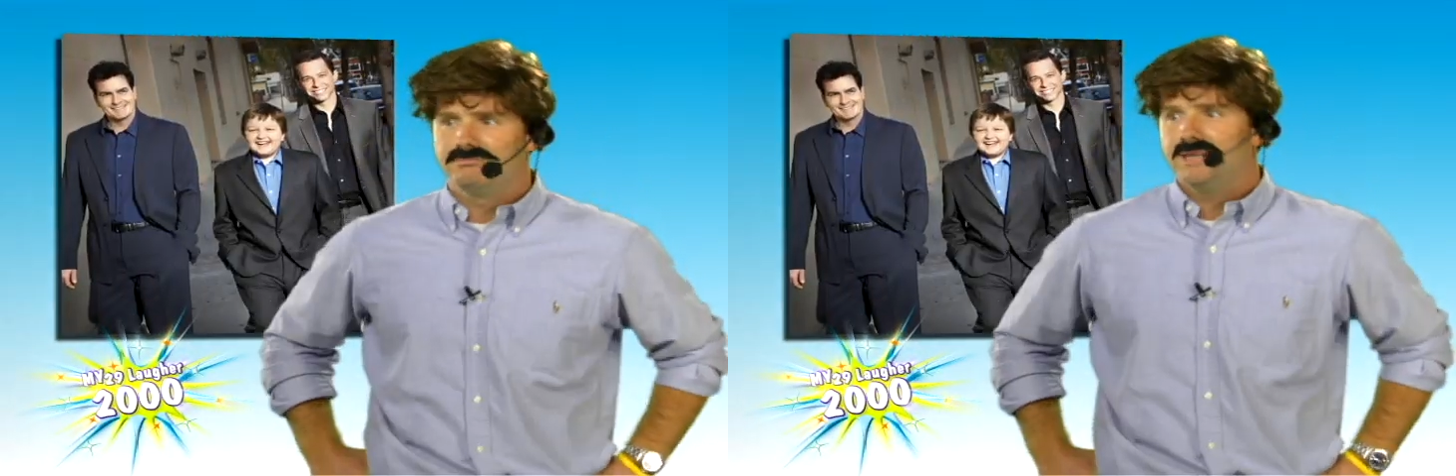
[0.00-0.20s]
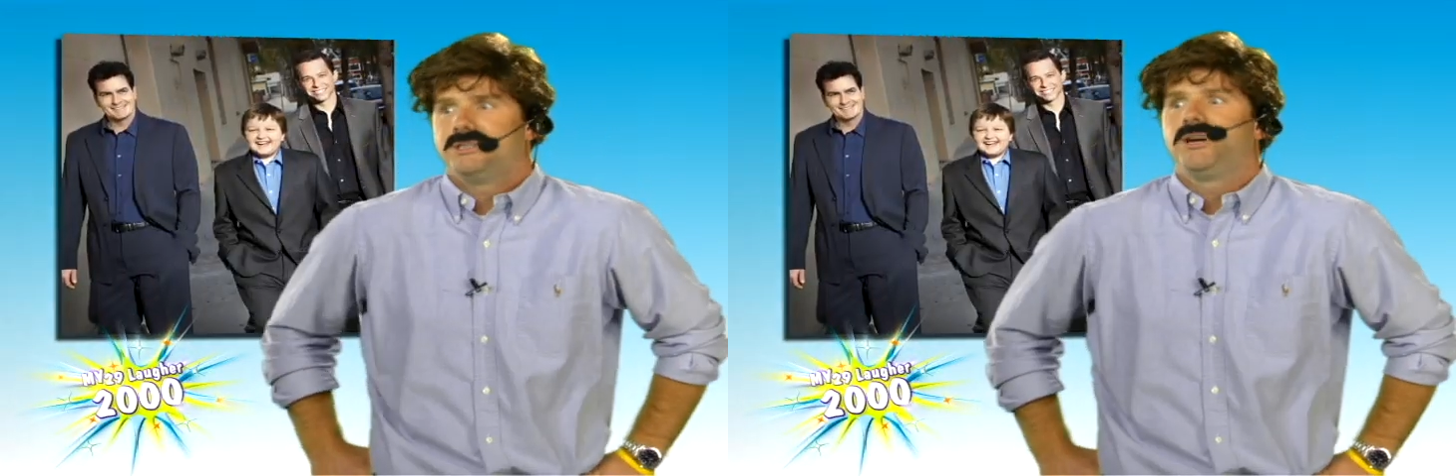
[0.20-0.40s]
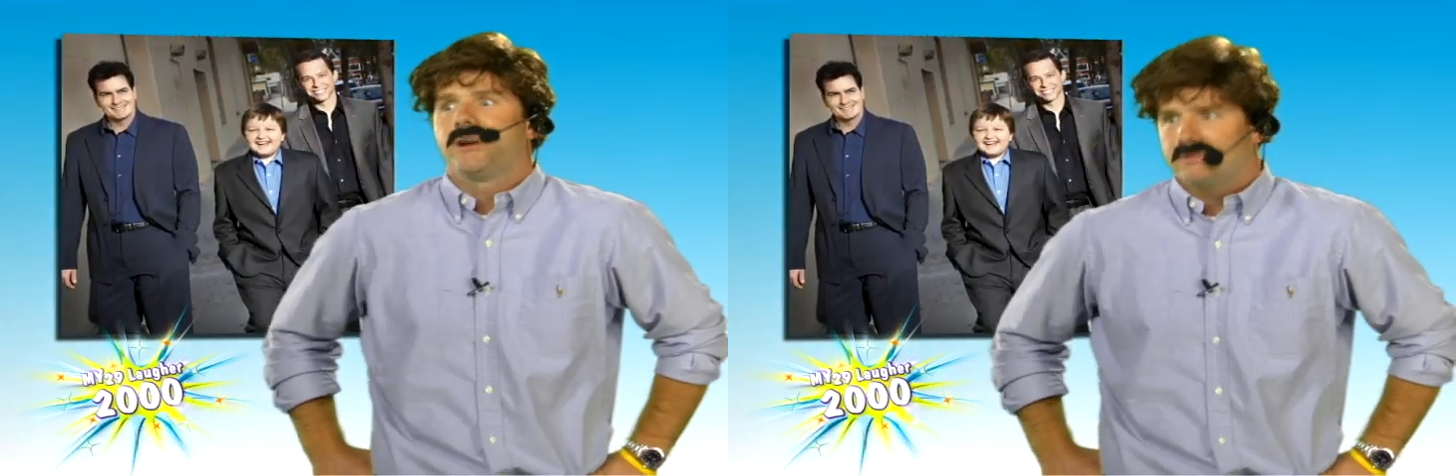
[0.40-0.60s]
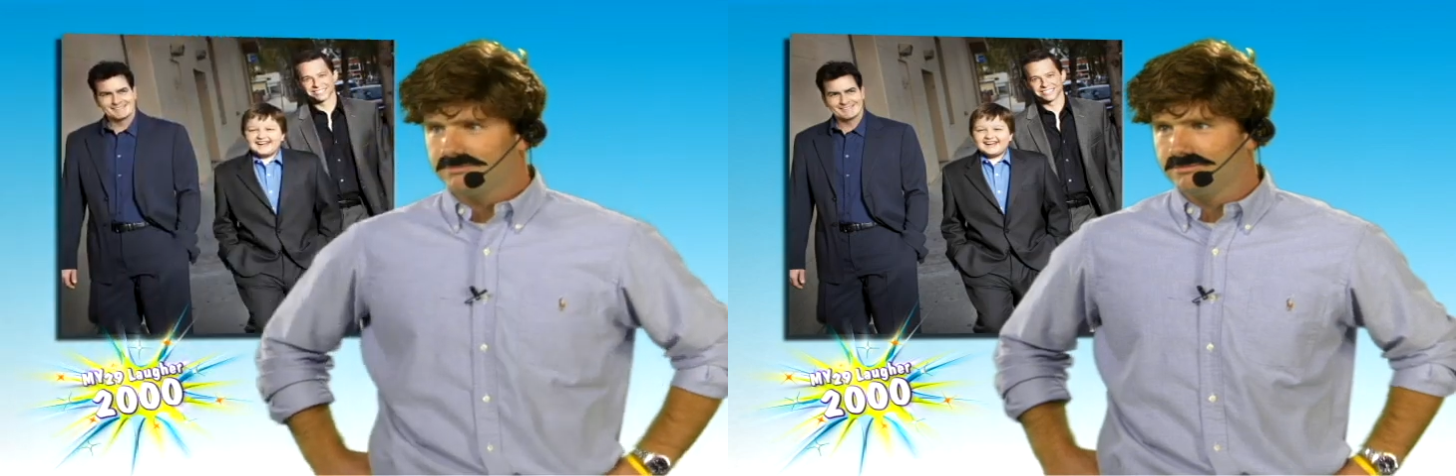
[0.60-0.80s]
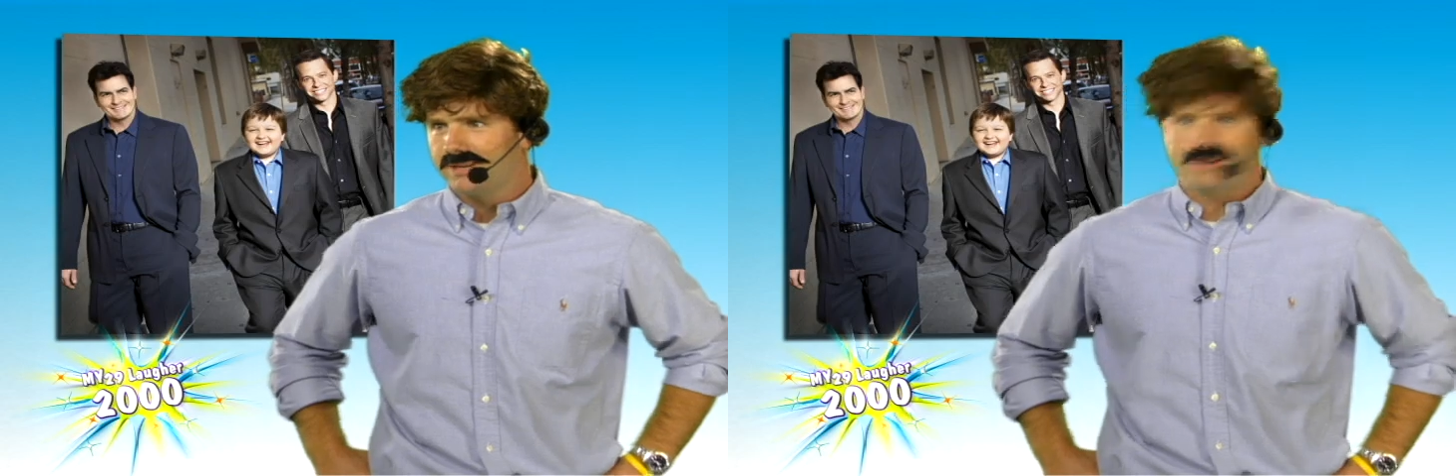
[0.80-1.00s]
Me and Chuck.
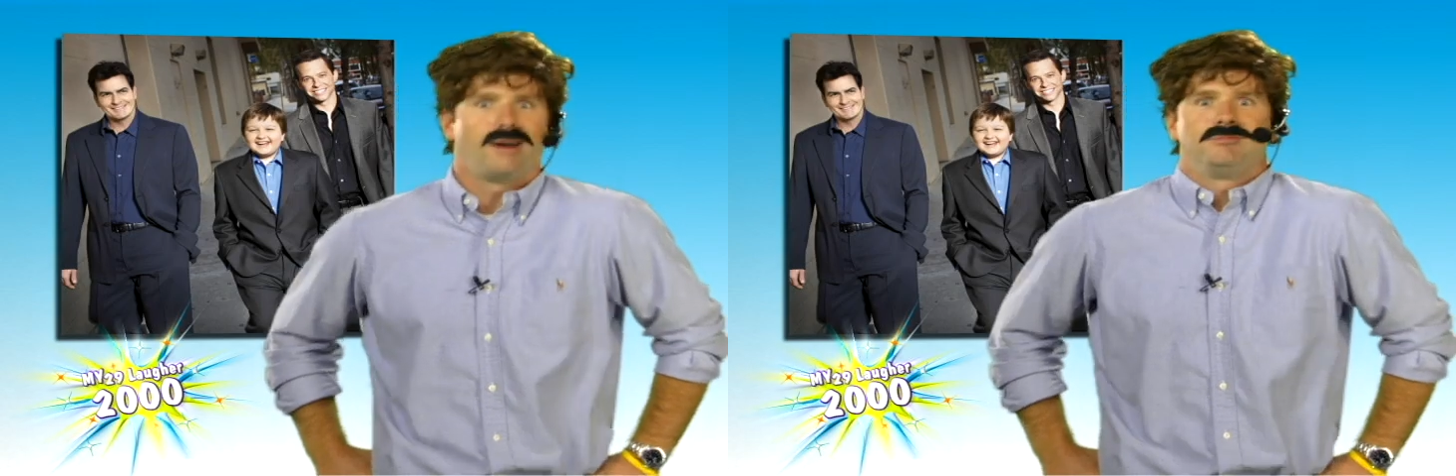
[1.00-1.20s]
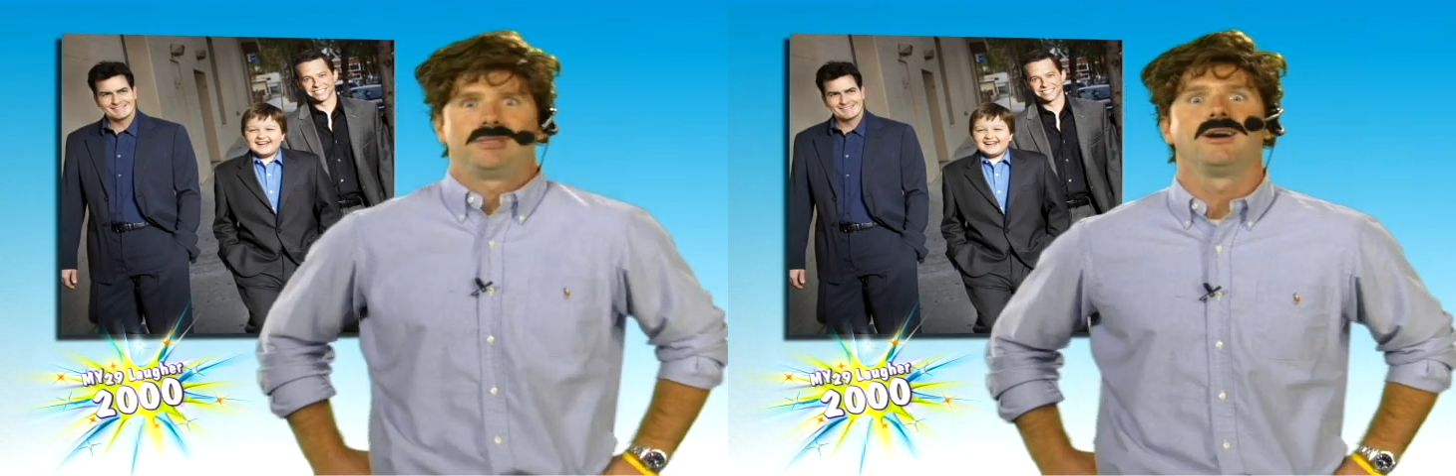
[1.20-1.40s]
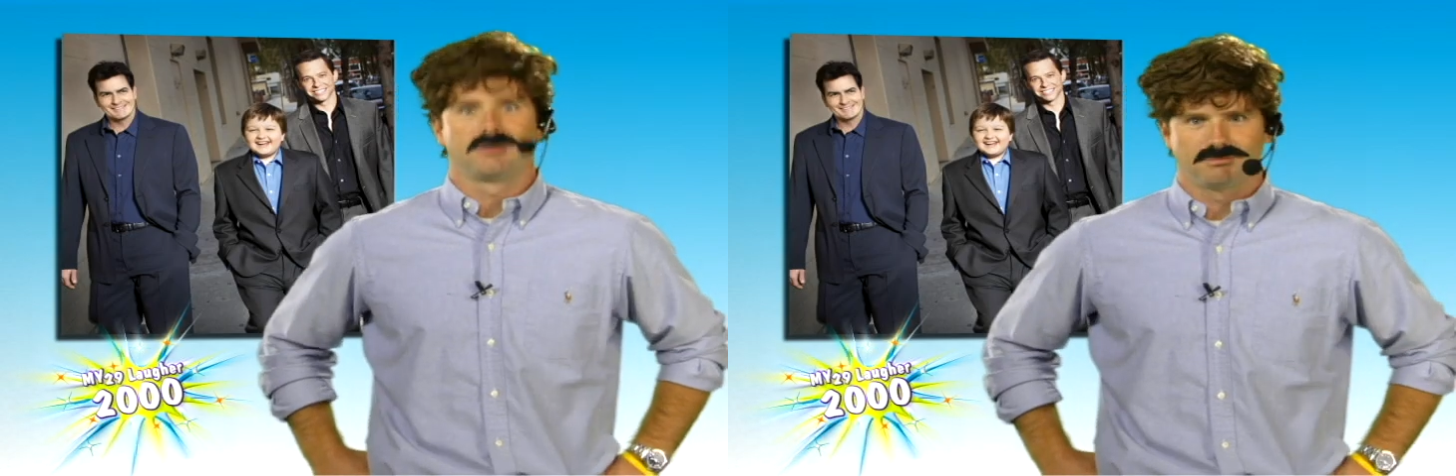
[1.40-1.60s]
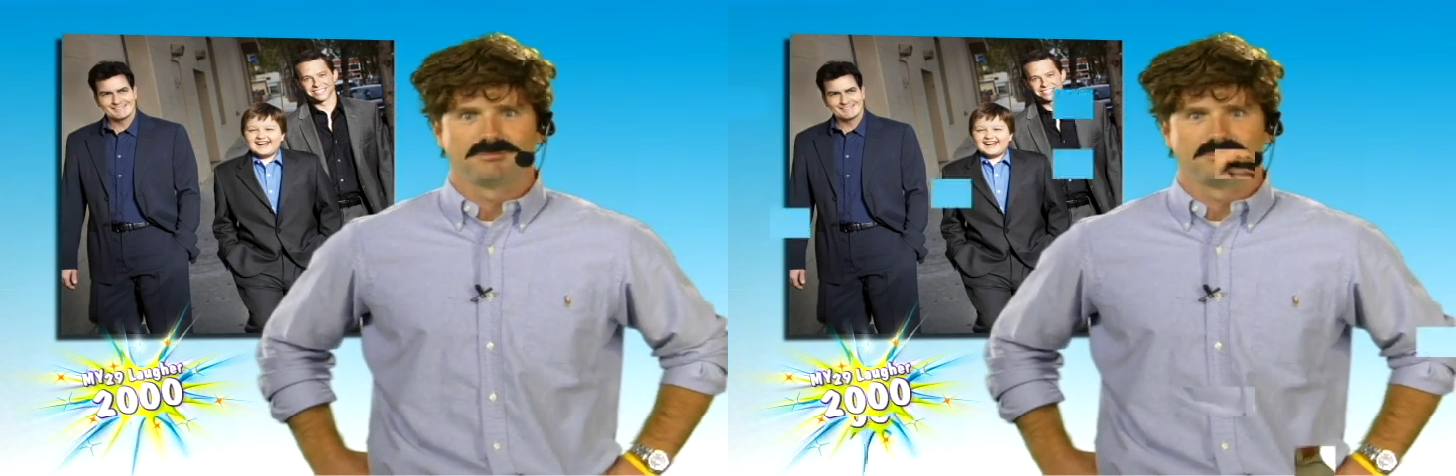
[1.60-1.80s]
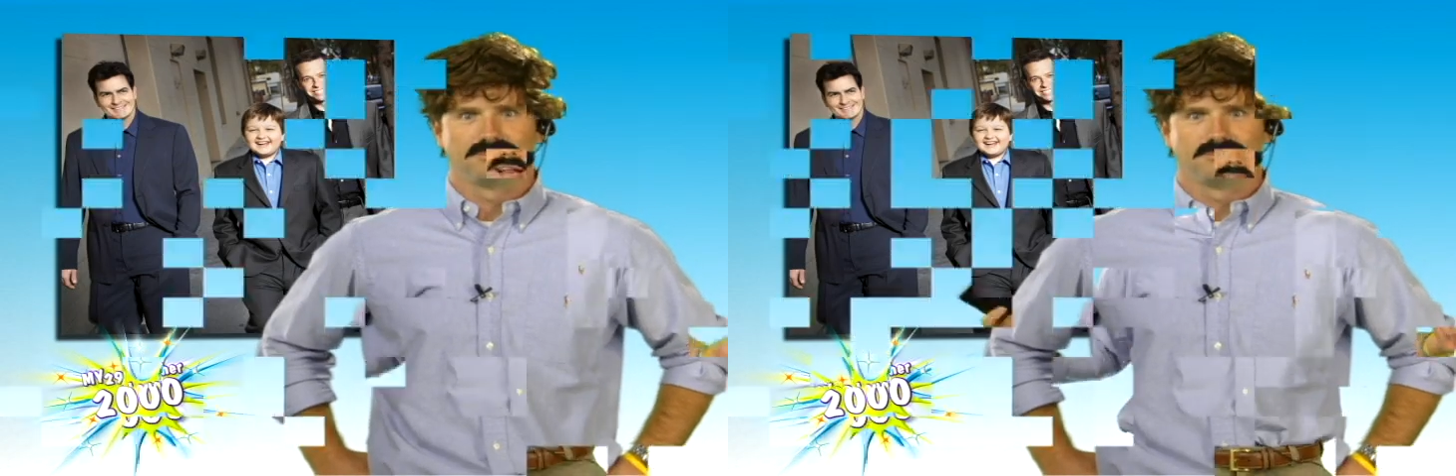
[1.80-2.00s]
I call him Chuck.
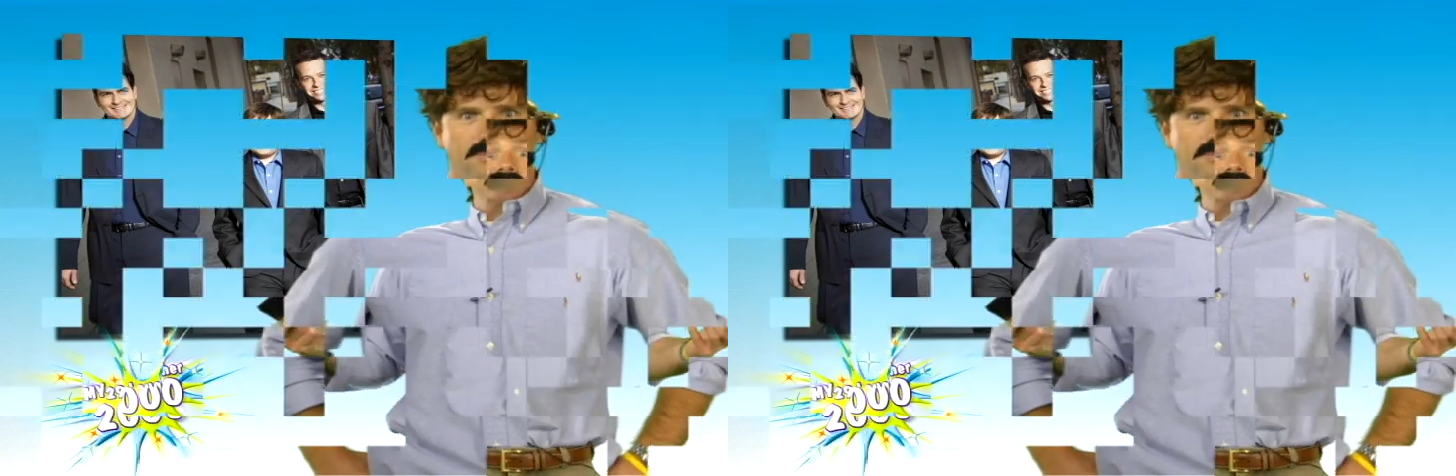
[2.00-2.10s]
You like The